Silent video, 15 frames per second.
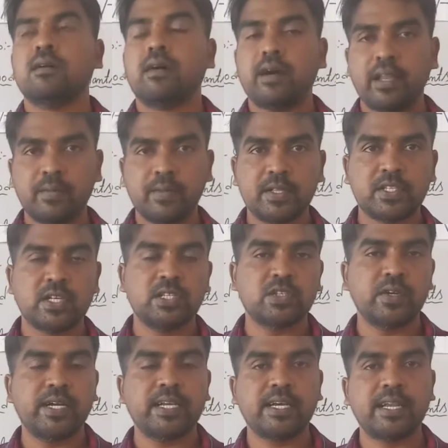Animals also
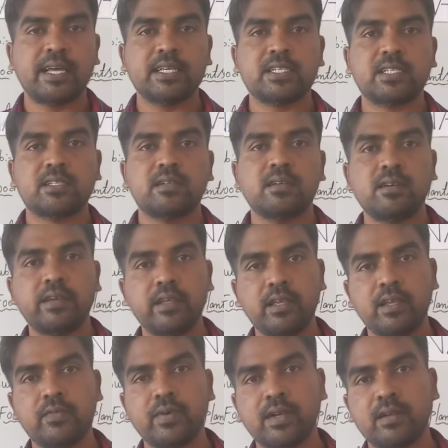eat grass.
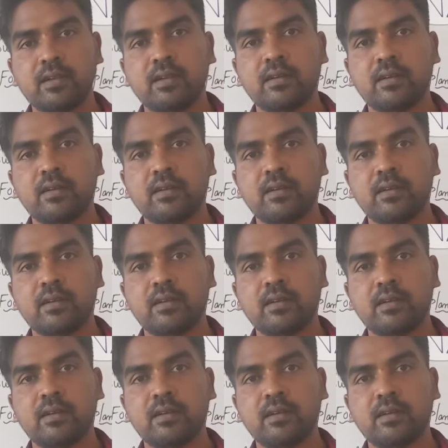Even